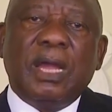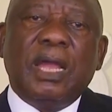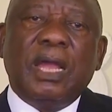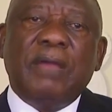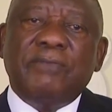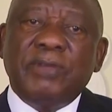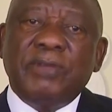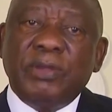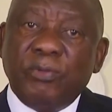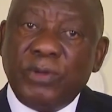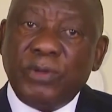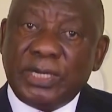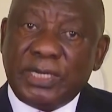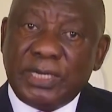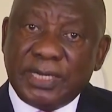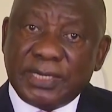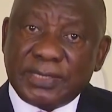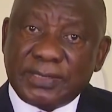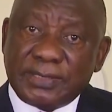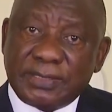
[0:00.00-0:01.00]
Having
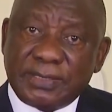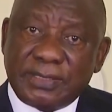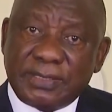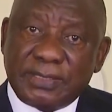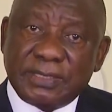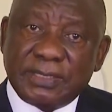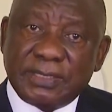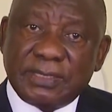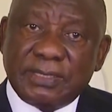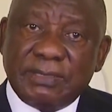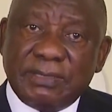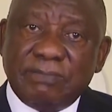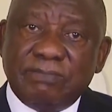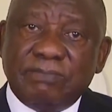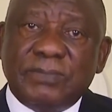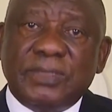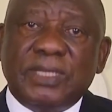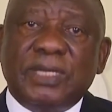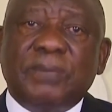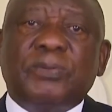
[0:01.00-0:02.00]
witnessed
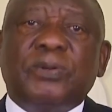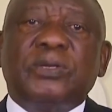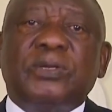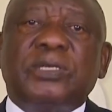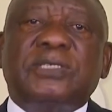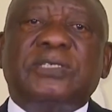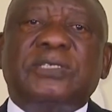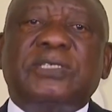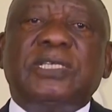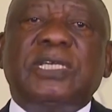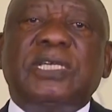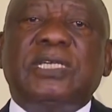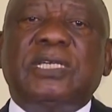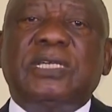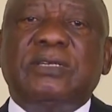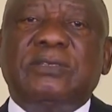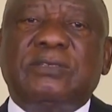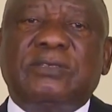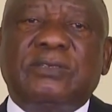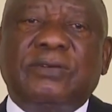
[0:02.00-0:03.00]
the
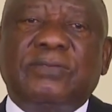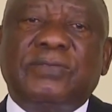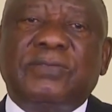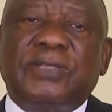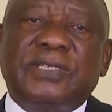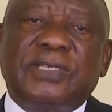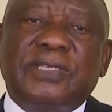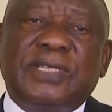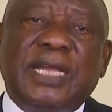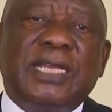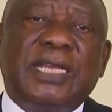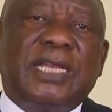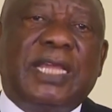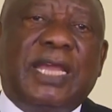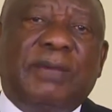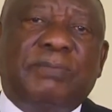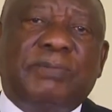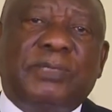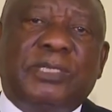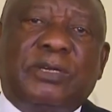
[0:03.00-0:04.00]
proceedings of the State
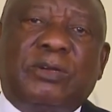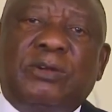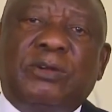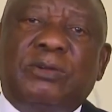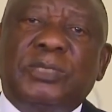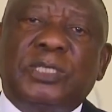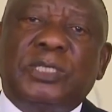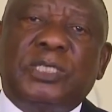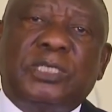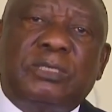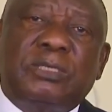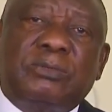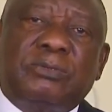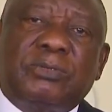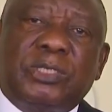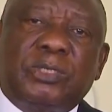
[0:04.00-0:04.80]
Capture Commission,